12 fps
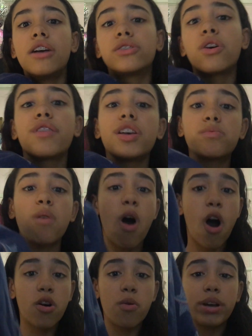So this will
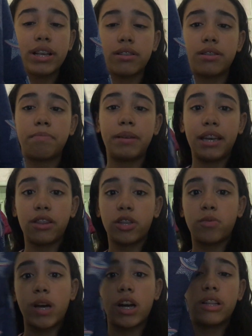always be the
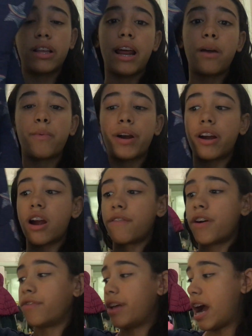sweater that I wear
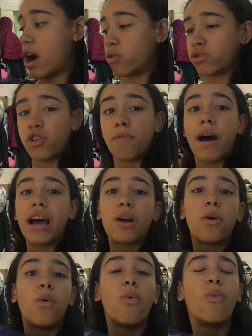around the house no
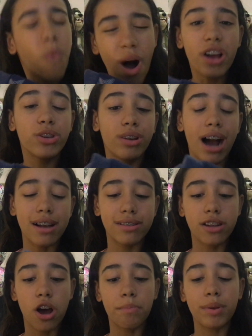matter what you
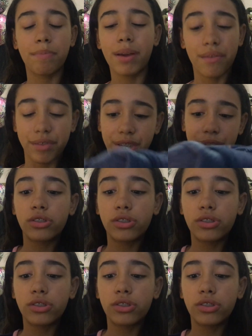guys tell me, period.